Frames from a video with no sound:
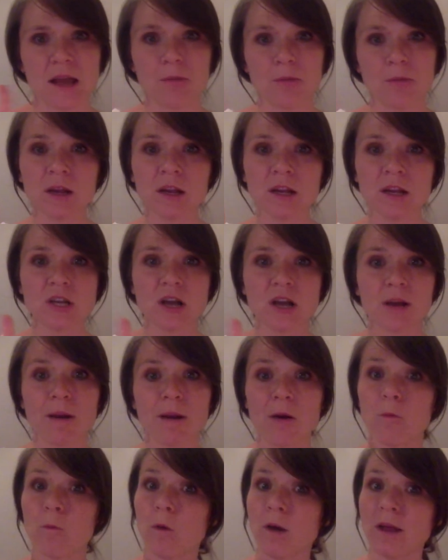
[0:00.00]
We're going to talk
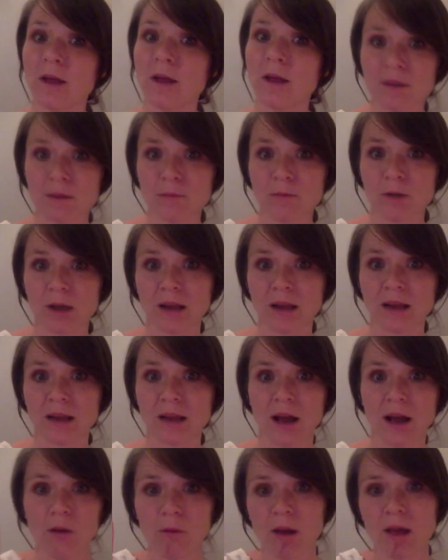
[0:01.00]
about one of them right
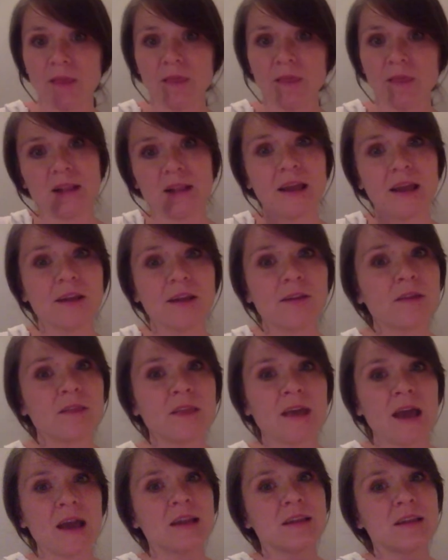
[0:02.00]
now, and then later at
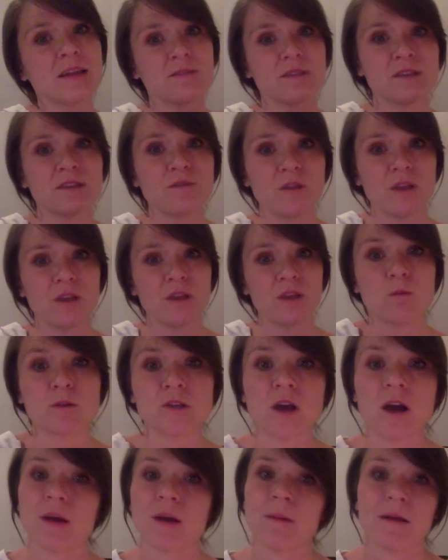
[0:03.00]
the end of this video, we'll
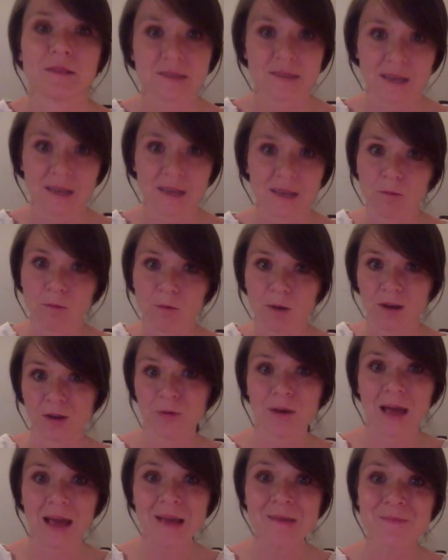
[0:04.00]
talk about the second one, okay?